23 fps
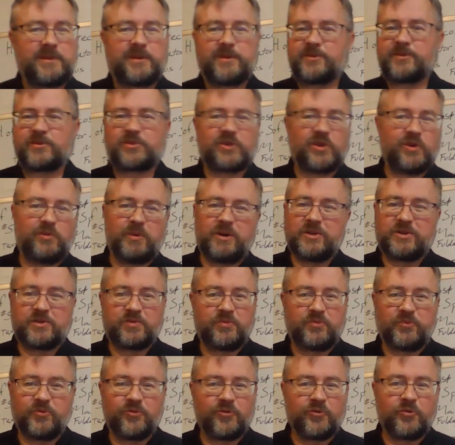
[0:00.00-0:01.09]
There's so much
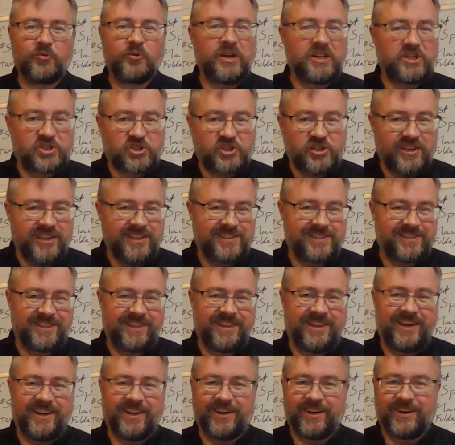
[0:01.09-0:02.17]
richness
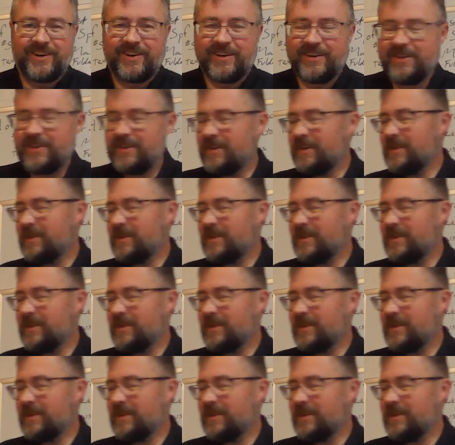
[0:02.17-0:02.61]
there.